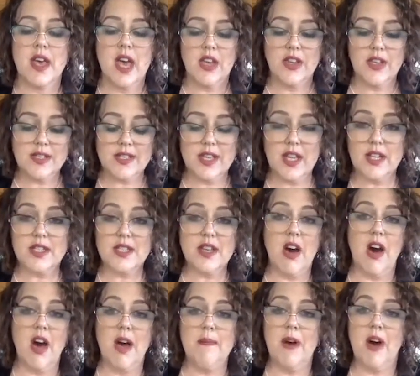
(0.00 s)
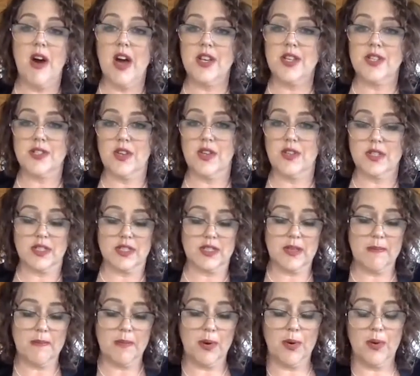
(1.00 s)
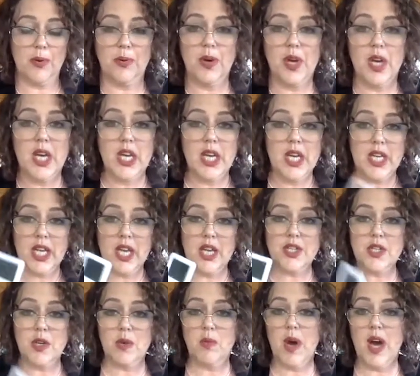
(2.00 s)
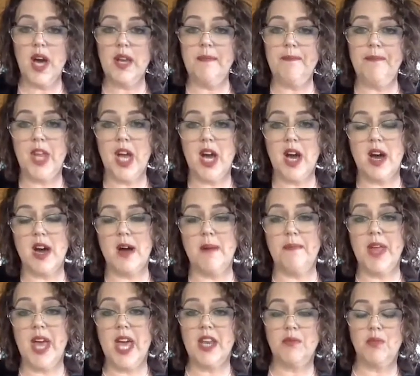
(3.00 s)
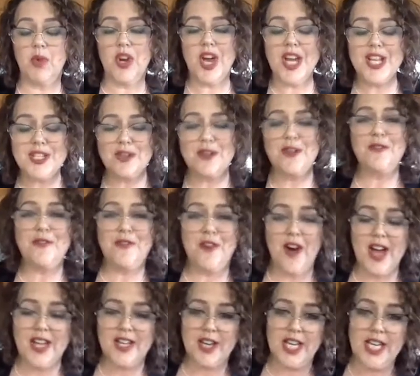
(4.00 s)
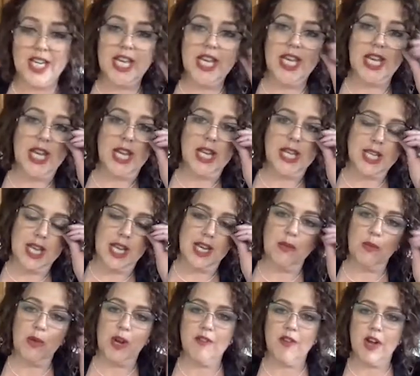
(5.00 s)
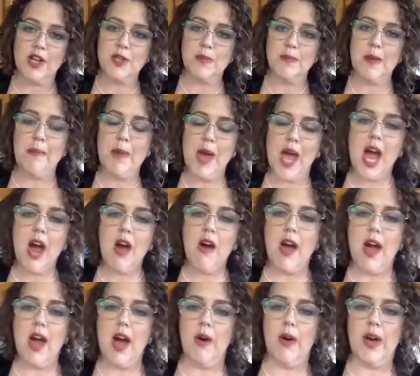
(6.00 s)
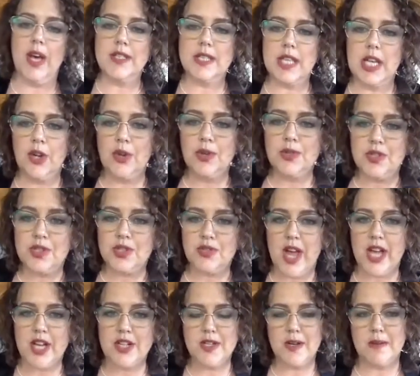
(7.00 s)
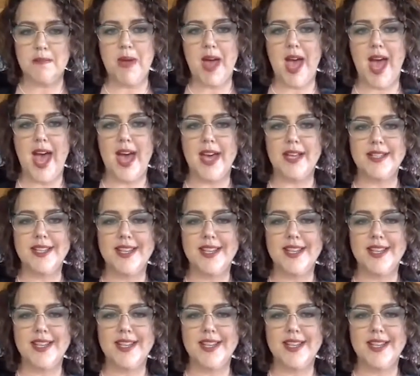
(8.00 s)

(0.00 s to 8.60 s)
You set a timer. I just use a simple kitchen one. And what I do find I need, and whenever I do my power hour, is a little distraction pad.